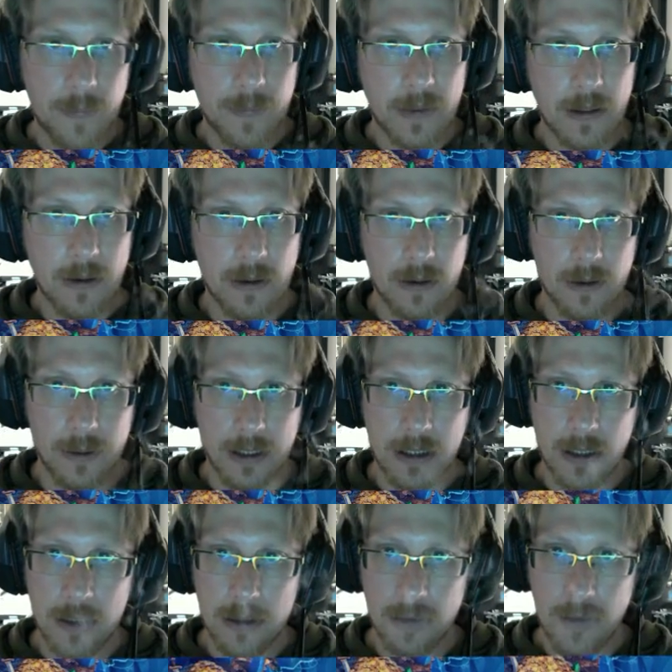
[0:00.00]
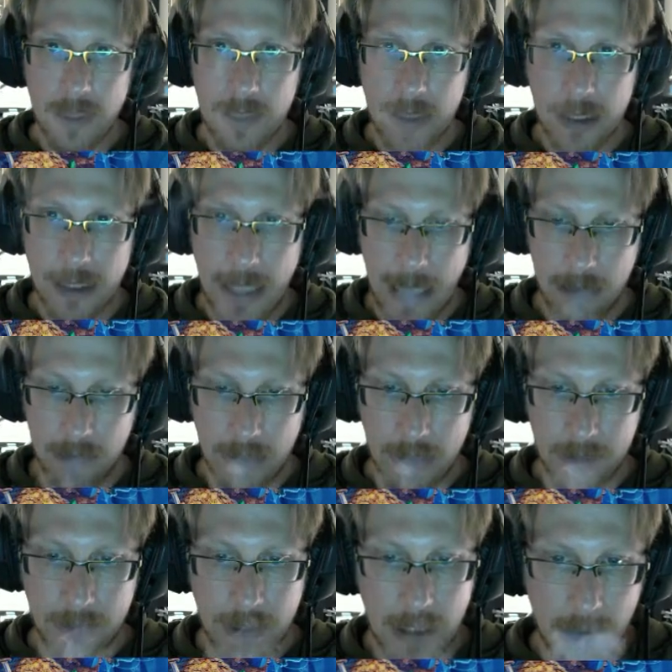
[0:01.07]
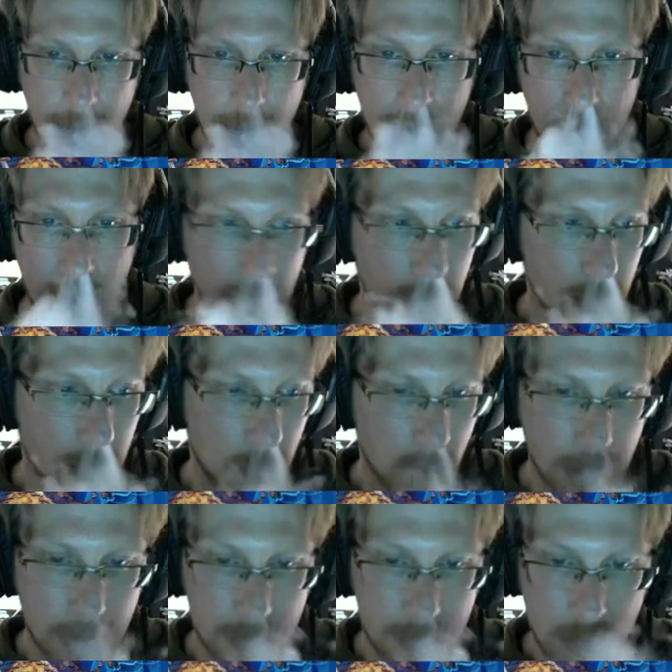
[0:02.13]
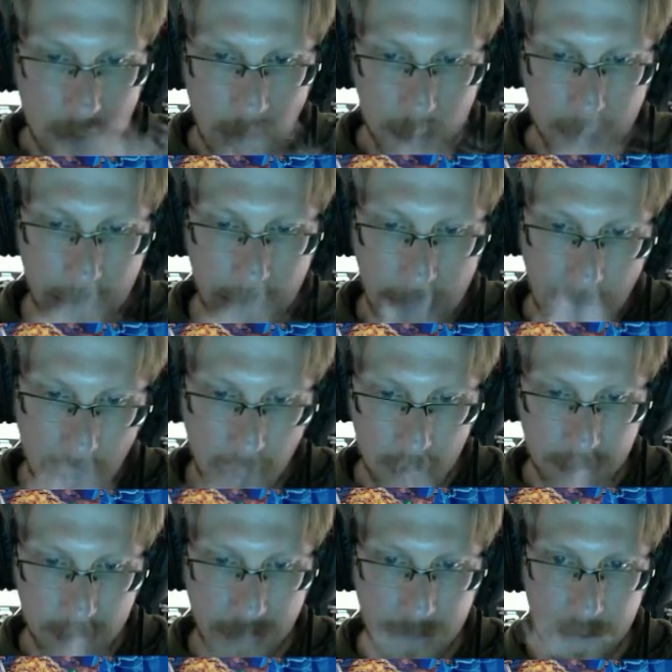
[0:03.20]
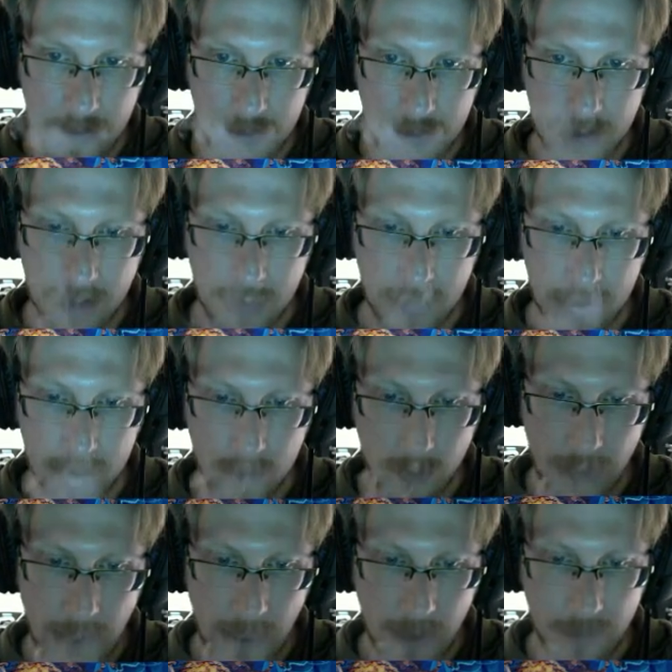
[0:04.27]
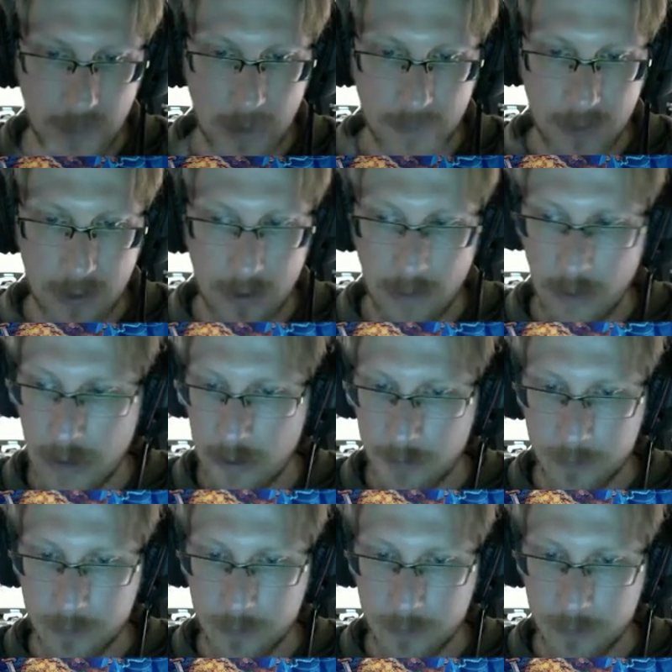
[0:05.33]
Although I kind of like that right there. We're going to see about playing Hellfire this turn. We have enough to do it,